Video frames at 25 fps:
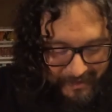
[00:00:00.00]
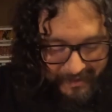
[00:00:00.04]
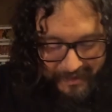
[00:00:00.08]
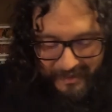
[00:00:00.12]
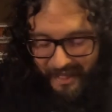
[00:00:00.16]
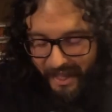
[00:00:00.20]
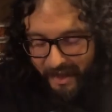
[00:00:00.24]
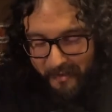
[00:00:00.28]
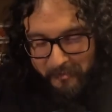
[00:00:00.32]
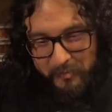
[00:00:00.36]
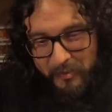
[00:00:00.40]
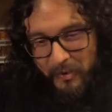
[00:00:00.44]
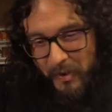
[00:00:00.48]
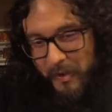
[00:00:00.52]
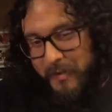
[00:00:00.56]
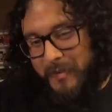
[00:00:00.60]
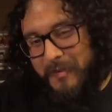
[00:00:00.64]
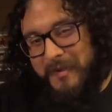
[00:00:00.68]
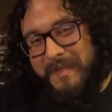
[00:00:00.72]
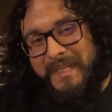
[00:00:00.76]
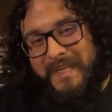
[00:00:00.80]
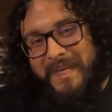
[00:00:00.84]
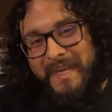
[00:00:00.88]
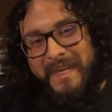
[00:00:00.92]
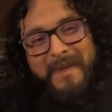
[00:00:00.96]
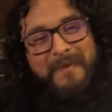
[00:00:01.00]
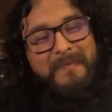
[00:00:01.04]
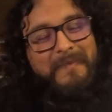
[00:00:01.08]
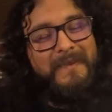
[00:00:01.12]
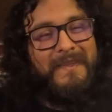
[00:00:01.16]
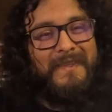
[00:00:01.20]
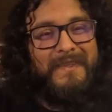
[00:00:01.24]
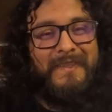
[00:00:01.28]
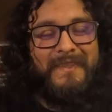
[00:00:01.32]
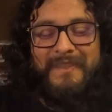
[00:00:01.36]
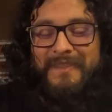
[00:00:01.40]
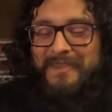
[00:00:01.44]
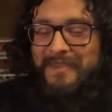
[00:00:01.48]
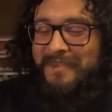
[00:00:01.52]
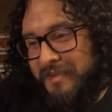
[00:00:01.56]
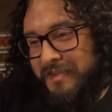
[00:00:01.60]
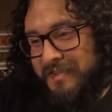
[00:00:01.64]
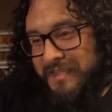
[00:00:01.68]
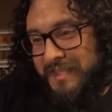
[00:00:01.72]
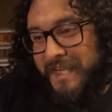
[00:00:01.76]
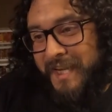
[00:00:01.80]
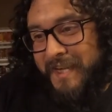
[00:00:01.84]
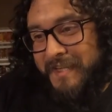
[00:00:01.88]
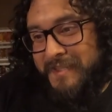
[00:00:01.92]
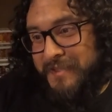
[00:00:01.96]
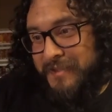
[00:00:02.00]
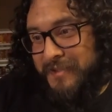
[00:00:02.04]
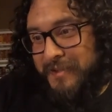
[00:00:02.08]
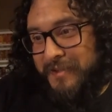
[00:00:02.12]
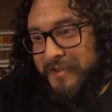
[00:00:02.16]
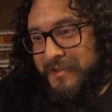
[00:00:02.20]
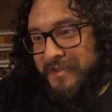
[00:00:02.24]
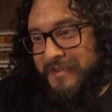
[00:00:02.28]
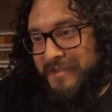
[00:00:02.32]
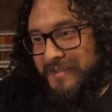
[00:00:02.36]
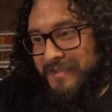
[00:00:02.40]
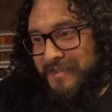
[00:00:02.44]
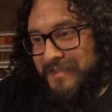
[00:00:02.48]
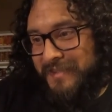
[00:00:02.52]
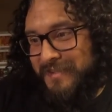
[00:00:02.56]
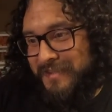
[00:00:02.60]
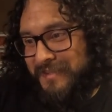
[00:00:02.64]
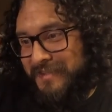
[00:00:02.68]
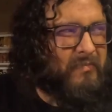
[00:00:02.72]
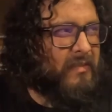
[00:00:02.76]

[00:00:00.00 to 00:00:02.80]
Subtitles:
Got prototypes, testers,